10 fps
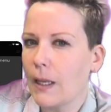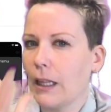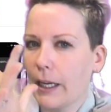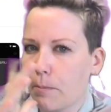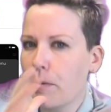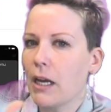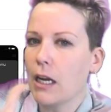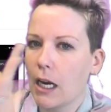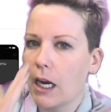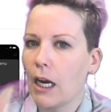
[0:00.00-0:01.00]
and like
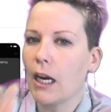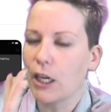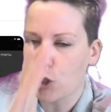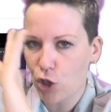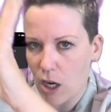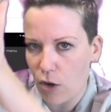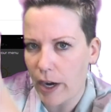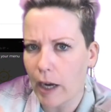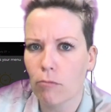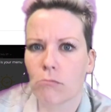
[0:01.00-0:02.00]
buttoning and
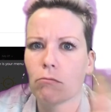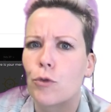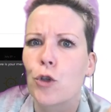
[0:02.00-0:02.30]
sharing,